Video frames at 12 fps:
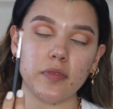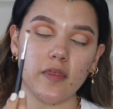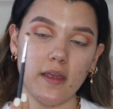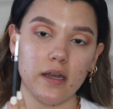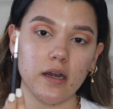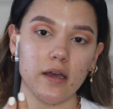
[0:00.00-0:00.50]

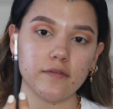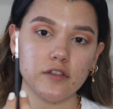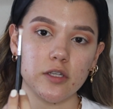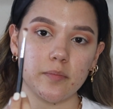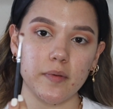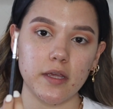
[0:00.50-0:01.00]
thin enough
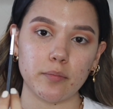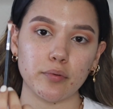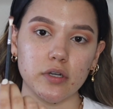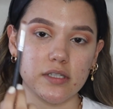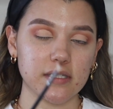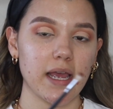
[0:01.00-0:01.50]
to be
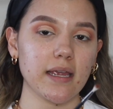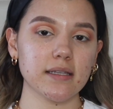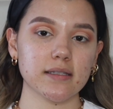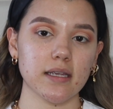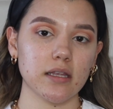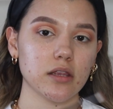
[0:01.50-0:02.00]

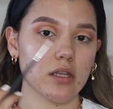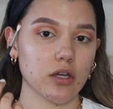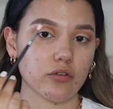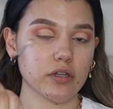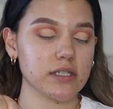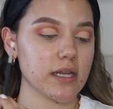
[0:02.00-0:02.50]
precise in the
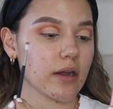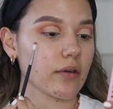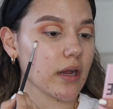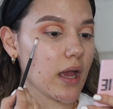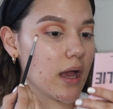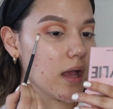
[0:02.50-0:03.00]
crease
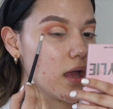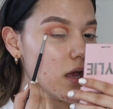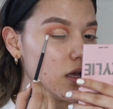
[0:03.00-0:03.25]
area.